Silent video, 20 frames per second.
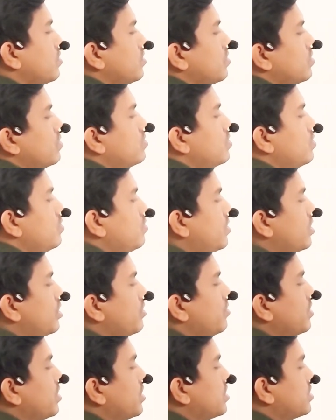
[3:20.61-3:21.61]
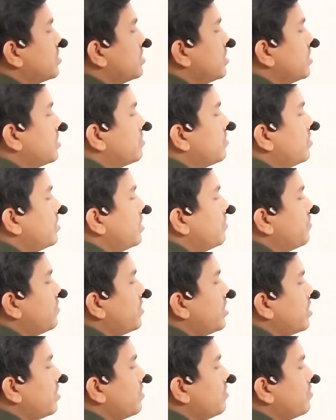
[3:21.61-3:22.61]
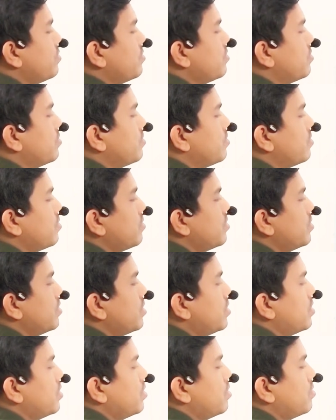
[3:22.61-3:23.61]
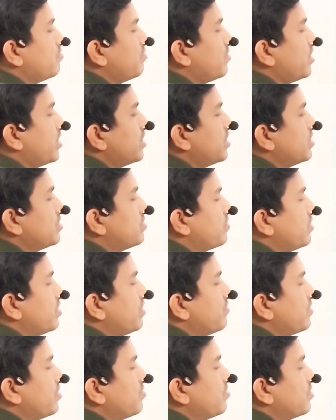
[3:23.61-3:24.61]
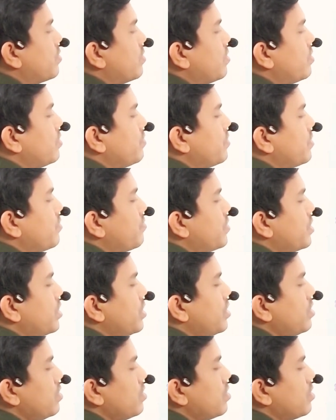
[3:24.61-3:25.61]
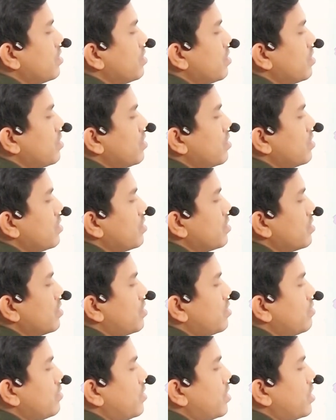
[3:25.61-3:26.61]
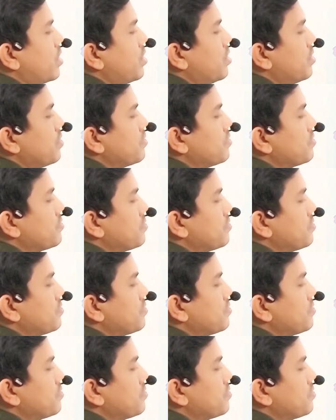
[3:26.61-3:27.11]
So what you will get? 625 minus 25 equal to 50 QR.